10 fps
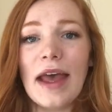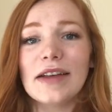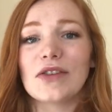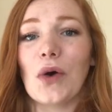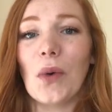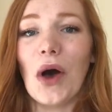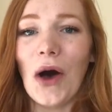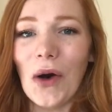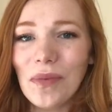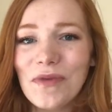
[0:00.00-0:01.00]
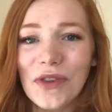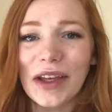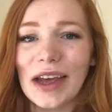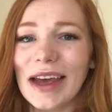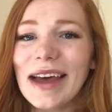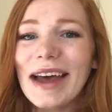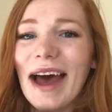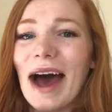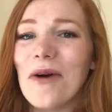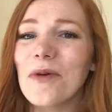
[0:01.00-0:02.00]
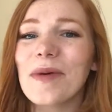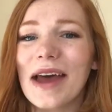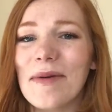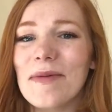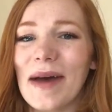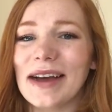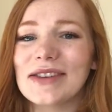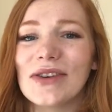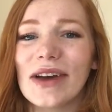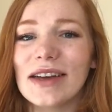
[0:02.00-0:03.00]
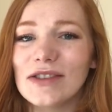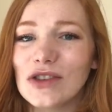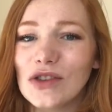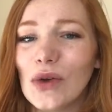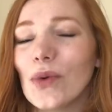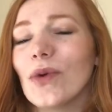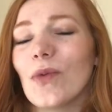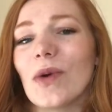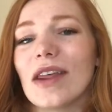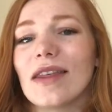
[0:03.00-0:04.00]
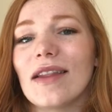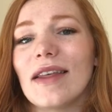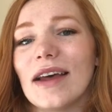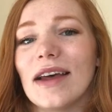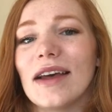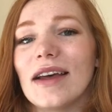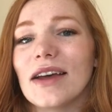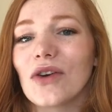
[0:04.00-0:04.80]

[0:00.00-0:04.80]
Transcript: So hopefully I will be coming back to you guys soon with the